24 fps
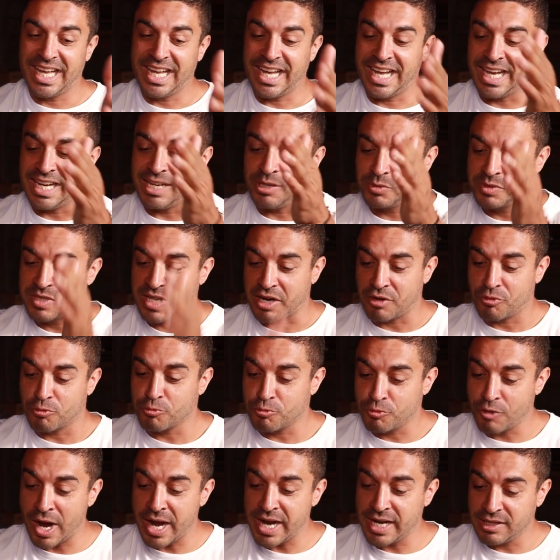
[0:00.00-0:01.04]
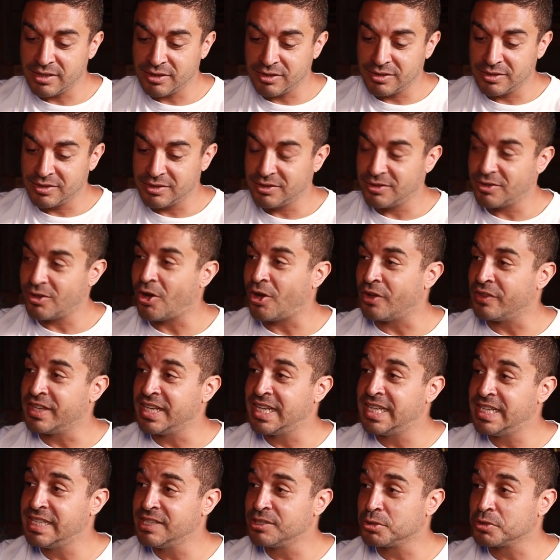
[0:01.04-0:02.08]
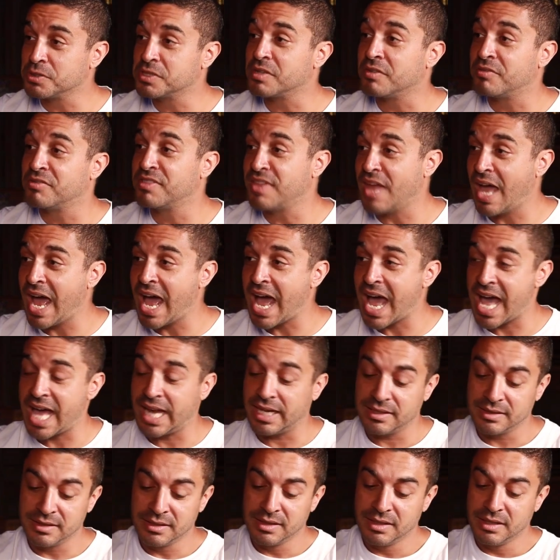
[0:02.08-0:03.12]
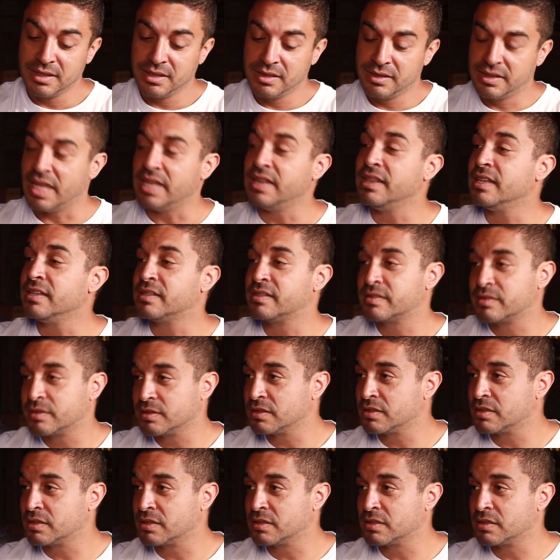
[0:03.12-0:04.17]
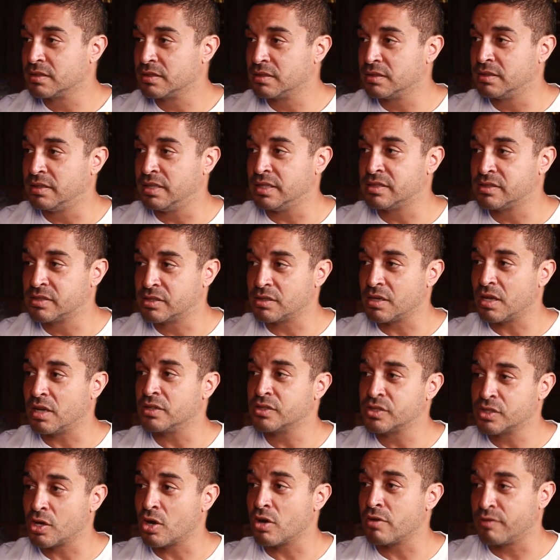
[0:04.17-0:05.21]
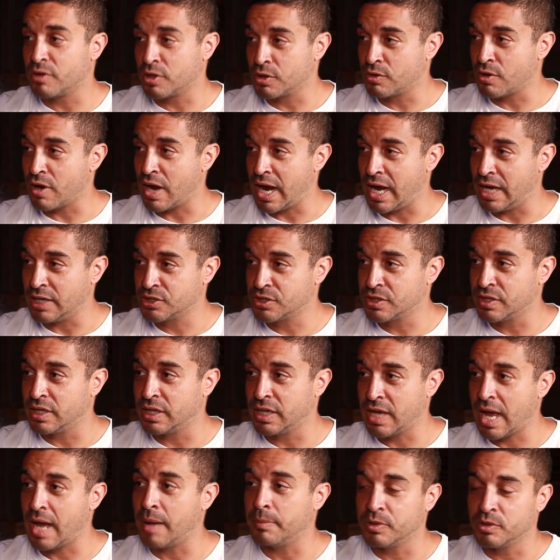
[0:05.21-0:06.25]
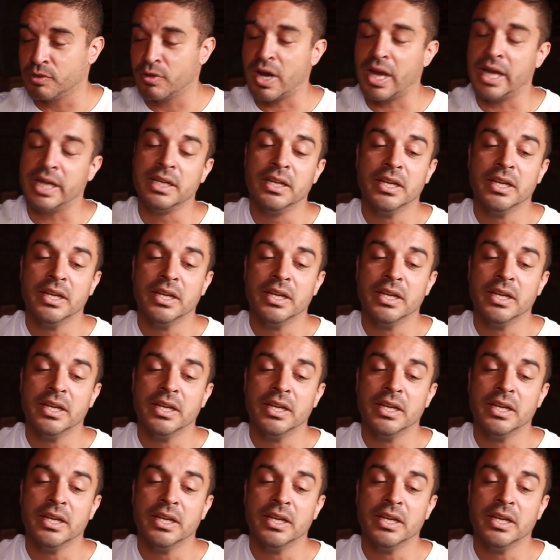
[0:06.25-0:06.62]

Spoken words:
And it was like right on the heels of that, then this server crash thing happened, right?